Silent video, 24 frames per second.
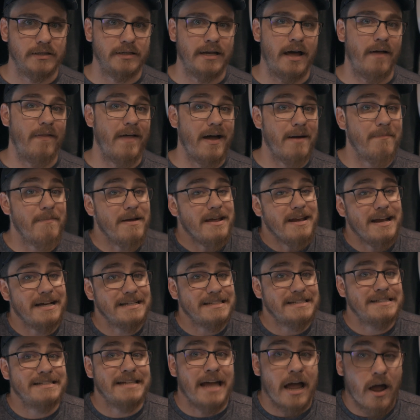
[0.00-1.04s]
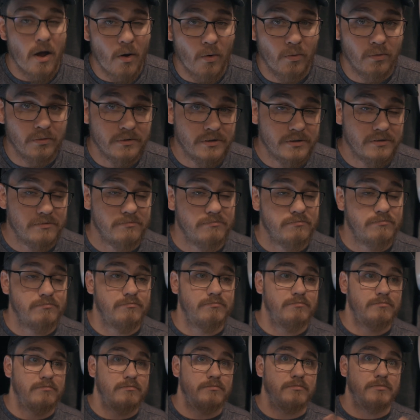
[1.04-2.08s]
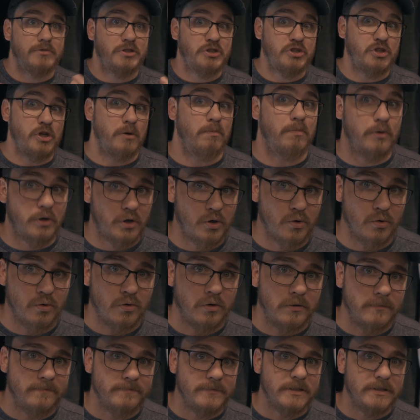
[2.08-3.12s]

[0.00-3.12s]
Now that may not sound super cool,